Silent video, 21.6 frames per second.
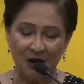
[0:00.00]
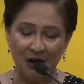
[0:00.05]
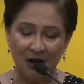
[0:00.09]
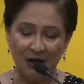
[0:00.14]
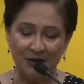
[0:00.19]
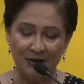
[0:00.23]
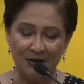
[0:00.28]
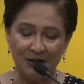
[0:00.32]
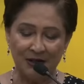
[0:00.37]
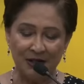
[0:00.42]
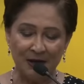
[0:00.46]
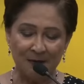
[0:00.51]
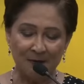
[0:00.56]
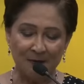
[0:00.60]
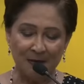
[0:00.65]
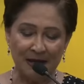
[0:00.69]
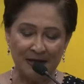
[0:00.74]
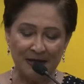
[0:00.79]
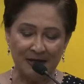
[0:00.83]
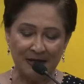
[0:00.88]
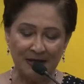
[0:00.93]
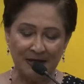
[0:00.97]
under the
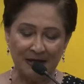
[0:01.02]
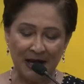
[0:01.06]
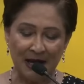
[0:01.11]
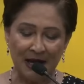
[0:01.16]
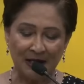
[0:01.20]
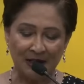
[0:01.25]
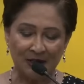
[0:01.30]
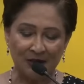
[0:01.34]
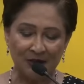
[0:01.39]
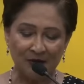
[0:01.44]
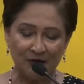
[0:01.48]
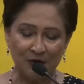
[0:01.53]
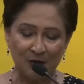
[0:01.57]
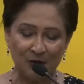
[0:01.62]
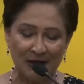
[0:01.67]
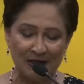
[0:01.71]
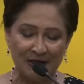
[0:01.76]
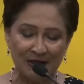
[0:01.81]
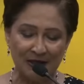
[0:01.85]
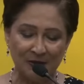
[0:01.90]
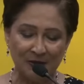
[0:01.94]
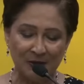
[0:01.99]
amended Act of
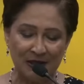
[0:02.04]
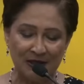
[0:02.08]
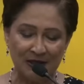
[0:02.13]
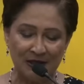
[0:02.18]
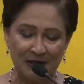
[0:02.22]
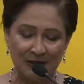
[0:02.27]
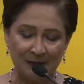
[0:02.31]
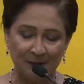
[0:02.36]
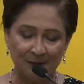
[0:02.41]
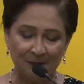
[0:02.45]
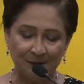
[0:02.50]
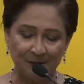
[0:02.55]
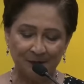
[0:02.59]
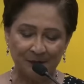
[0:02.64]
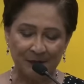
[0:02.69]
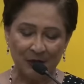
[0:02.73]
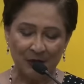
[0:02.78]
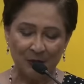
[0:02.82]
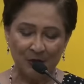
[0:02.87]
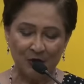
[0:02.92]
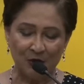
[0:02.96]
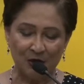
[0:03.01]
2020,
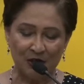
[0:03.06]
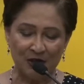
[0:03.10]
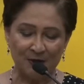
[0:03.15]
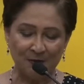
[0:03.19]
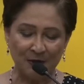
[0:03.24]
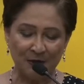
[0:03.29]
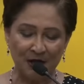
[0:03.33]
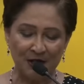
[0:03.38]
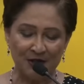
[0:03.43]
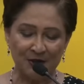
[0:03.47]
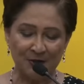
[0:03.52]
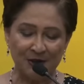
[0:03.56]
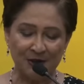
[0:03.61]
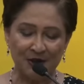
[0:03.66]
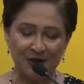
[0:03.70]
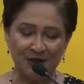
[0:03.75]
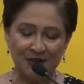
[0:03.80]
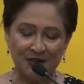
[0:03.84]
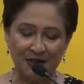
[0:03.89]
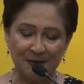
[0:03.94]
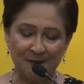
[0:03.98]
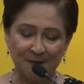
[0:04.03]
which was passed with a
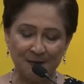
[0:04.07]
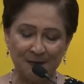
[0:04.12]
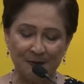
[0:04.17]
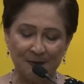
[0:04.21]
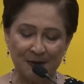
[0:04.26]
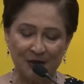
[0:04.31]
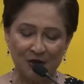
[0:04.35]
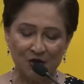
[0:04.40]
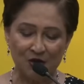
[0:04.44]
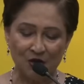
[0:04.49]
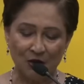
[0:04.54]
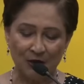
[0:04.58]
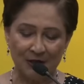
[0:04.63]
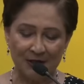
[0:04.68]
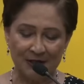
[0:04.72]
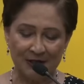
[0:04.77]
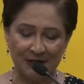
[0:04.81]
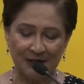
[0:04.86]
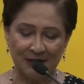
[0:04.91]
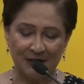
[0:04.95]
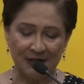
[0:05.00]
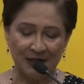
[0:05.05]
simple
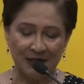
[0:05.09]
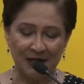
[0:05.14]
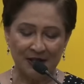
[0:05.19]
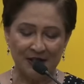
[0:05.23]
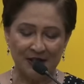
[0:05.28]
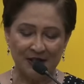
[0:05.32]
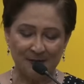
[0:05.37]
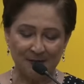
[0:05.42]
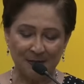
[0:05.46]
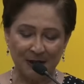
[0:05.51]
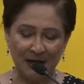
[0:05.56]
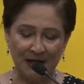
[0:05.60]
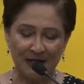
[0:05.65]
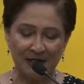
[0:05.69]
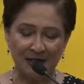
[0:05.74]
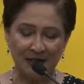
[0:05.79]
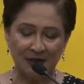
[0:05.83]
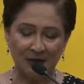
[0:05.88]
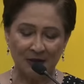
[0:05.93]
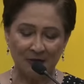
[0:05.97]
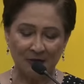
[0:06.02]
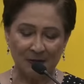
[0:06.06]
majority in spite
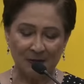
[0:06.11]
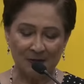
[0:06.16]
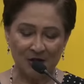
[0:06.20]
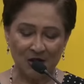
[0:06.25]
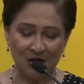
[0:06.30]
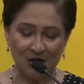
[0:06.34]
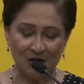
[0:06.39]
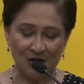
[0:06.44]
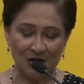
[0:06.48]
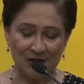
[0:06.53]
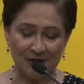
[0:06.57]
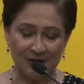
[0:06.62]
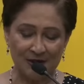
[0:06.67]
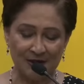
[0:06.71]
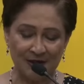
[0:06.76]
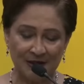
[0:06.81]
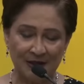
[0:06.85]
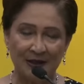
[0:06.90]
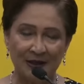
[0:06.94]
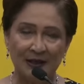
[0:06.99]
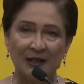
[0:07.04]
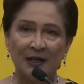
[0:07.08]
of
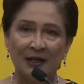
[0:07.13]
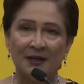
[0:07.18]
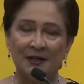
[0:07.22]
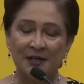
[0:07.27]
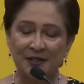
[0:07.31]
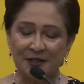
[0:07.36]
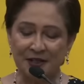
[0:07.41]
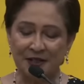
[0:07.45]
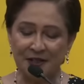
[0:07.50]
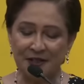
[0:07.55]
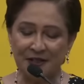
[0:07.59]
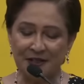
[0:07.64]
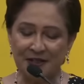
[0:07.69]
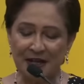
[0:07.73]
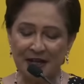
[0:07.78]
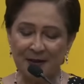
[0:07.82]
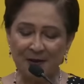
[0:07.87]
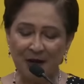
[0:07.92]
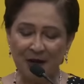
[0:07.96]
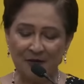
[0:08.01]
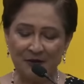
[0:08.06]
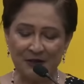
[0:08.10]
objections. This is the
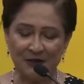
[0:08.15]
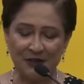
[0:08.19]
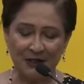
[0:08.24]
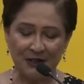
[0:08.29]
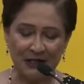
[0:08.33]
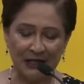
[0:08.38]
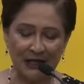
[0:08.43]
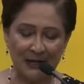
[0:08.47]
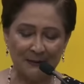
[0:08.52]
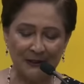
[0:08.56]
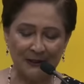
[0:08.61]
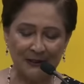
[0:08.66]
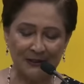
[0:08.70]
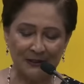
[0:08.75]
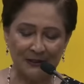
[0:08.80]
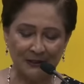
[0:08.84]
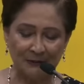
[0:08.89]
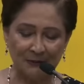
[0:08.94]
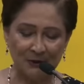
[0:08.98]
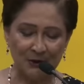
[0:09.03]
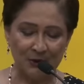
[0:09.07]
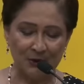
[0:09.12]
same officer Clement
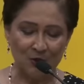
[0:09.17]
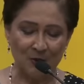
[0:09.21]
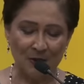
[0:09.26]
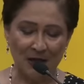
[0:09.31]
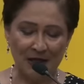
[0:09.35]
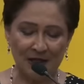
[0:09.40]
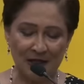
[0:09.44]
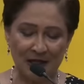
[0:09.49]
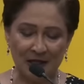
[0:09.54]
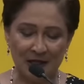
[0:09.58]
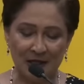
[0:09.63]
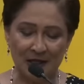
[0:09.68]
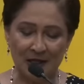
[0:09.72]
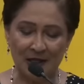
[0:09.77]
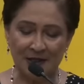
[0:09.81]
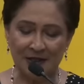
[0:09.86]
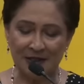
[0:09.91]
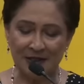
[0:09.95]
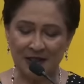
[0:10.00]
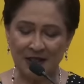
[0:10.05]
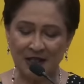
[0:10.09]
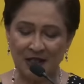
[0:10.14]
about whom I
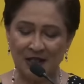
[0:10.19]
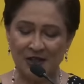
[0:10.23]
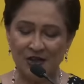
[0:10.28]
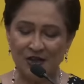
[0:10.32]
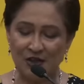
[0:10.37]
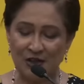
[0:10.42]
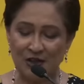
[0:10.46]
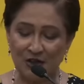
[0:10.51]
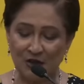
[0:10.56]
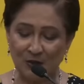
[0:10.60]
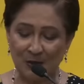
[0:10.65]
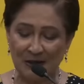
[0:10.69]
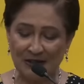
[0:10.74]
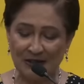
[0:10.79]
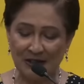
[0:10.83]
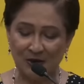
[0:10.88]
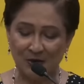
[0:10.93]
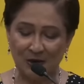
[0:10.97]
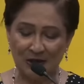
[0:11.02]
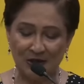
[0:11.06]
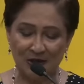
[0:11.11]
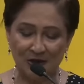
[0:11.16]
alerted the country in
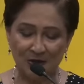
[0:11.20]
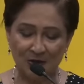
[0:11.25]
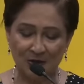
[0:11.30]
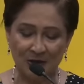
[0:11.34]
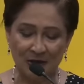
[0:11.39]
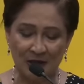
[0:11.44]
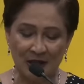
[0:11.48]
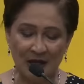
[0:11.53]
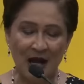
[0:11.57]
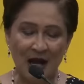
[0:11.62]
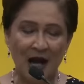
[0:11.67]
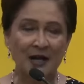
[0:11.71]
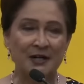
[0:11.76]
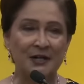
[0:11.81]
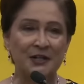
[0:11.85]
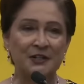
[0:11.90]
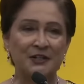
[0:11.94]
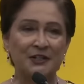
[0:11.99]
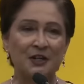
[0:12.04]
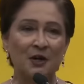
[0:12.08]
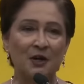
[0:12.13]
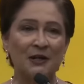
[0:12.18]
2022, and
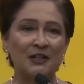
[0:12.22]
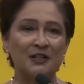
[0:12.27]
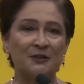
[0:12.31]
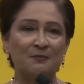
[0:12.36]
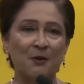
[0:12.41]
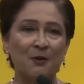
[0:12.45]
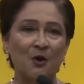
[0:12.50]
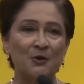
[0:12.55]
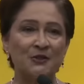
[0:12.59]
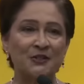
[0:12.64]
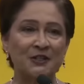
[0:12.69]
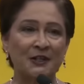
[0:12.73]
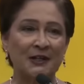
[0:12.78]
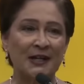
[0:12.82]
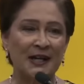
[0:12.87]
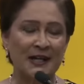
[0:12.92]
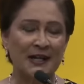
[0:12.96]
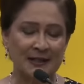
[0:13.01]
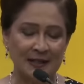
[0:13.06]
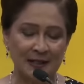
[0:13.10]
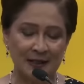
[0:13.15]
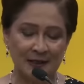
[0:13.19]
he's now exposed
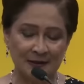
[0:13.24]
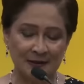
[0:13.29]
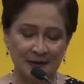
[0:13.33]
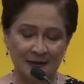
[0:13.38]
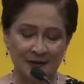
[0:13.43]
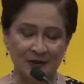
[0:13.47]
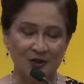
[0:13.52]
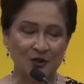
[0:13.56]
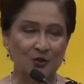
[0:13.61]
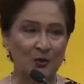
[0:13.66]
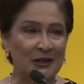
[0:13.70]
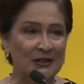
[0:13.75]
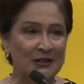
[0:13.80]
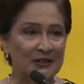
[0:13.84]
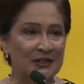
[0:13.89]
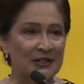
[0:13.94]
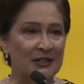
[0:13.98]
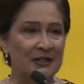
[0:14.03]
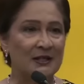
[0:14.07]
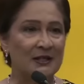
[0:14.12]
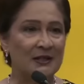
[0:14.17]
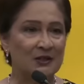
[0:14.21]
again in
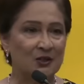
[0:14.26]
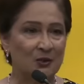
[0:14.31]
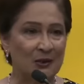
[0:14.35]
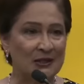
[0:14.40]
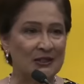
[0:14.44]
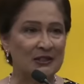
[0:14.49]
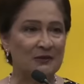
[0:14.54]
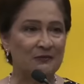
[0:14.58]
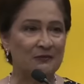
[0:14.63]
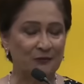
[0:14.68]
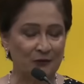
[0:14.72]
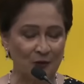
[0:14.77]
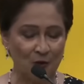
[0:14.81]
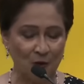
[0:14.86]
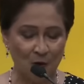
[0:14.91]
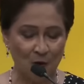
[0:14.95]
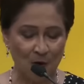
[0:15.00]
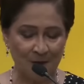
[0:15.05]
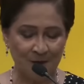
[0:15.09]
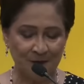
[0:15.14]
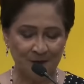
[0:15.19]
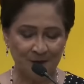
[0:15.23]

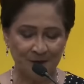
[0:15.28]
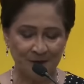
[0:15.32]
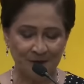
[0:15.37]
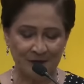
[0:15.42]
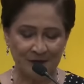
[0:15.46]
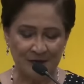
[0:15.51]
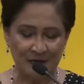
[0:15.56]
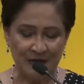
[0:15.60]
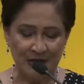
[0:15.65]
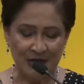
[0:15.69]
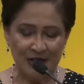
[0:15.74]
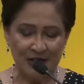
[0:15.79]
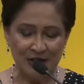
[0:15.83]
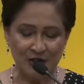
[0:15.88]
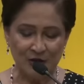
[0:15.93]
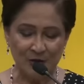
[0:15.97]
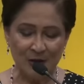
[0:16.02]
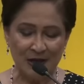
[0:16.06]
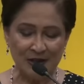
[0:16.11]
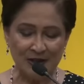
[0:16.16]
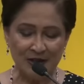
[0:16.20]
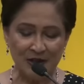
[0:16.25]
2024. In
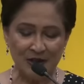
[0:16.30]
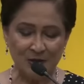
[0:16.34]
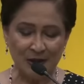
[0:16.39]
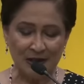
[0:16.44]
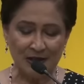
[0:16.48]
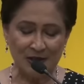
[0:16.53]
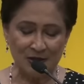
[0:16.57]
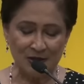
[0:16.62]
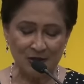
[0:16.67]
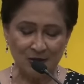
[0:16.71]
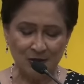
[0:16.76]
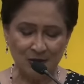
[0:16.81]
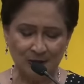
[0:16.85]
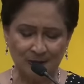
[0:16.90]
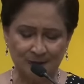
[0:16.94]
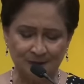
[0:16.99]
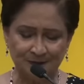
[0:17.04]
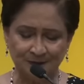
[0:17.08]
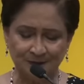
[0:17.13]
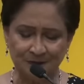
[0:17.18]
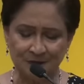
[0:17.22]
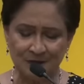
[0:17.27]

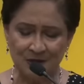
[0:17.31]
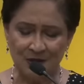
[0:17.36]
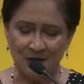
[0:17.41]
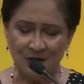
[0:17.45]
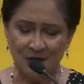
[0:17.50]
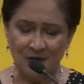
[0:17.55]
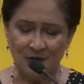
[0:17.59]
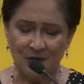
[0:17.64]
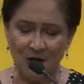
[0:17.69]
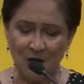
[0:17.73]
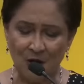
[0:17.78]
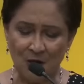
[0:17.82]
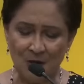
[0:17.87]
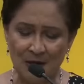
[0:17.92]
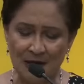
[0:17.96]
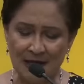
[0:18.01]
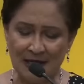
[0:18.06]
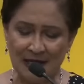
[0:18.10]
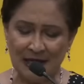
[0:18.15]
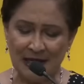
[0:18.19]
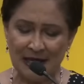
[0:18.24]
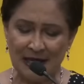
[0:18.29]
2022,
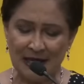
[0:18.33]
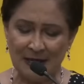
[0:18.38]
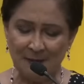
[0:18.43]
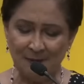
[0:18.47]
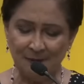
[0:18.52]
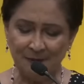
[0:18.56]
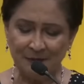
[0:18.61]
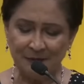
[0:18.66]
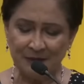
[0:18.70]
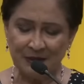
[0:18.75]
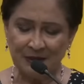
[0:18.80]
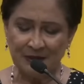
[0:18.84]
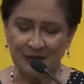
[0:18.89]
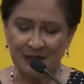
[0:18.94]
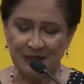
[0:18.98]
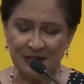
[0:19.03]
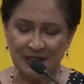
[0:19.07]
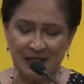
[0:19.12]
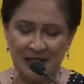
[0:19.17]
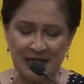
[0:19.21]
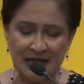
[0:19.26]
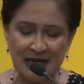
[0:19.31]
Rowley claimed that
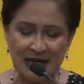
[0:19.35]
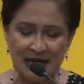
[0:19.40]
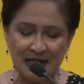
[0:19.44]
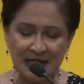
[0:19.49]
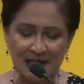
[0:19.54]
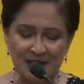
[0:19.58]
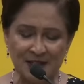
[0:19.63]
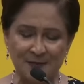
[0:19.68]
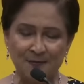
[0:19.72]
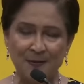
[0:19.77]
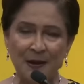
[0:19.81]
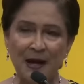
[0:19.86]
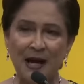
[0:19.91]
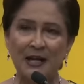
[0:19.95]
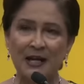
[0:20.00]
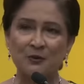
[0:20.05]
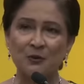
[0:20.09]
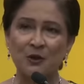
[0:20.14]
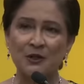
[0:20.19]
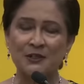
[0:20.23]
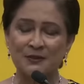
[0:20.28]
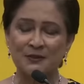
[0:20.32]
the illegal
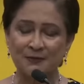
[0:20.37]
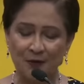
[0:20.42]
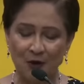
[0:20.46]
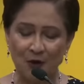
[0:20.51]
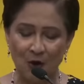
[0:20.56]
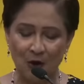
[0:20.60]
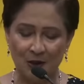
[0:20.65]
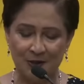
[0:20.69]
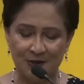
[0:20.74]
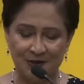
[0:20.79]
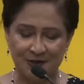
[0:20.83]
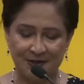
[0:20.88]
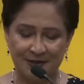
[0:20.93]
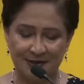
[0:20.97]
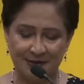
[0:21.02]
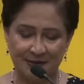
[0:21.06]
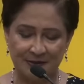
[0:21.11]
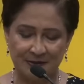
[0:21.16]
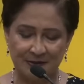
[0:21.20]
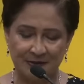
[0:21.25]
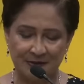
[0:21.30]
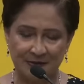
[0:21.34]
spying was false.
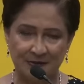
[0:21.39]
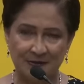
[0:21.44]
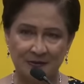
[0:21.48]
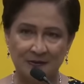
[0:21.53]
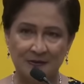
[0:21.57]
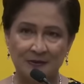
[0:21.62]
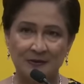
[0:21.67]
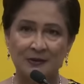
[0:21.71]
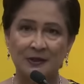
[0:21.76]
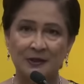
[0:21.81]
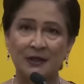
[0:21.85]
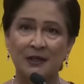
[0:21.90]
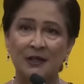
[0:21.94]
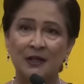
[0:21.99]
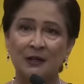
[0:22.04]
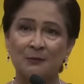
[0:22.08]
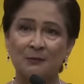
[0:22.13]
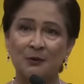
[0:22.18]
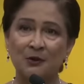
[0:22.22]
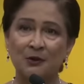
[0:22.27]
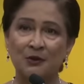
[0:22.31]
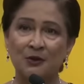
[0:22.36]
We
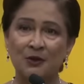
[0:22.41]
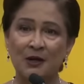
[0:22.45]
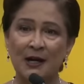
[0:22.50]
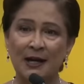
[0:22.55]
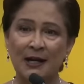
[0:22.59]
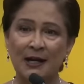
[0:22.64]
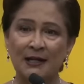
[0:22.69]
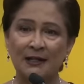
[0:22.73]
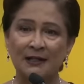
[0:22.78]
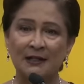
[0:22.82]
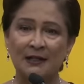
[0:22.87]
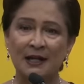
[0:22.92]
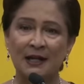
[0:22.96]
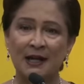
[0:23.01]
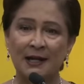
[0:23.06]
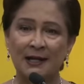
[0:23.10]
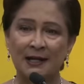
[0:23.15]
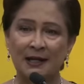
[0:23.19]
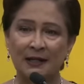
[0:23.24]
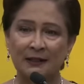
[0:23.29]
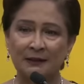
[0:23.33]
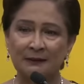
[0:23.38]
hear about cry,
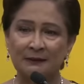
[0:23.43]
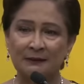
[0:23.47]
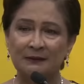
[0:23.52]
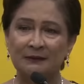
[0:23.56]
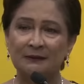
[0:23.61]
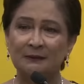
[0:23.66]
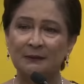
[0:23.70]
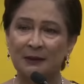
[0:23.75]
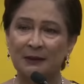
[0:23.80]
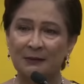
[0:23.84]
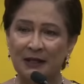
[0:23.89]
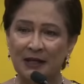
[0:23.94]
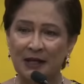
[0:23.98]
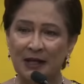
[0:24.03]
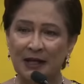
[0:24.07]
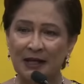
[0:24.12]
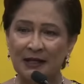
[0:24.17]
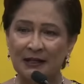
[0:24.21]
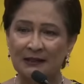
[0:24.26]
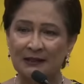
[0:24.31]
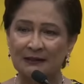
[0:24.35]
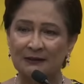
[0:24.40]
lion, mama
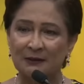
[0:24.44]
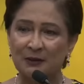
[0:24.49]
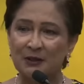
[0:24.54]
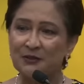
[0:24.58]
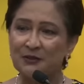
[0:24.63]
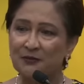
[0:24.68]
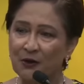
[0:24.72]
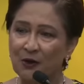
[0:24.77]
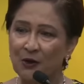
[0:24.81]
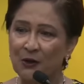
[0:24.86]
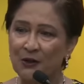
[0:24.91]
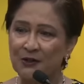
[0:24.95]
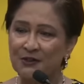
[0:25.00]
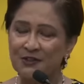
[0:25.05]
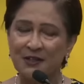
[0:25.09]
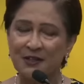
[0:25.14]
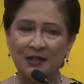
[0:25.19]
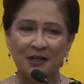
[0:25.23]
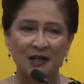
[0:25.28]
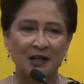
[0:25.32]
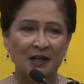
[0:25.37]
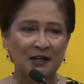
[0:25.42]
guy. It was false,
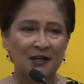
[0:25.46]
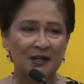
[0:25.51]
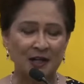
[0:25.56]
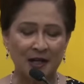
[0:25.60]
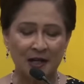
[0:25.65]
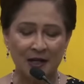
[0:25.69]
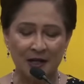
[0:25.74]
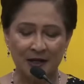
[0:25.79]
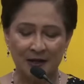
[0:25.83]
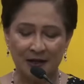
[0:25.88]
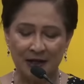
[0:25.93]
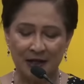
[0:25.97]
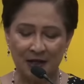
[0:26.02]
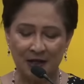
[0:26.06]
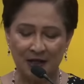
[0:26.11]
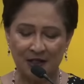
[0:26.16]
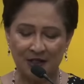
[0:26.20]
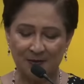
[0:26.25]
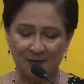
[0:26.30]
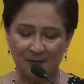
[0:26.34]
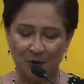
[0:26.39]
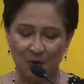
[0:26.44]
and here they are
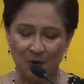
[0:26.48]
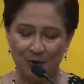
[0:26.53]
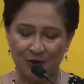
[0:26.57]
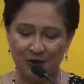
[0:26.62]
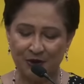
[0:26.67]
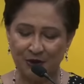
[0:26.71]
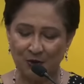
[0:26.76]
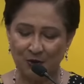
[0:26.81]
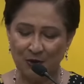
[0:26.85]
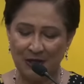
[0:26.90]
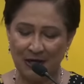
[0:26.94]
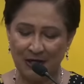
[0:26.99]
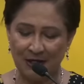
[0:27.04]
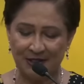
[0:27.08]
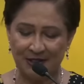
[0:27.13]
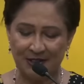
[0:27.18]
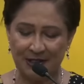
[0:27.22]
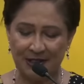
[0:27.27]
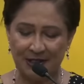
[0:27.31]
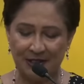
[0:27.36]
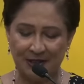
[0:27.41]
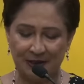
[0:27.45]
exposed 2
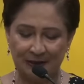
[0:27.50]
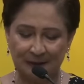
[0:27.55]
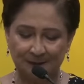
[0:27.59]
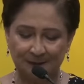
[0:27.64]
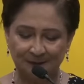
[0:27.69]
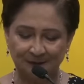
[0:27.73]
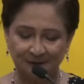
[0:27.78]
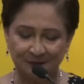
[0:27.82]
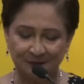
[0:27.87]
years later.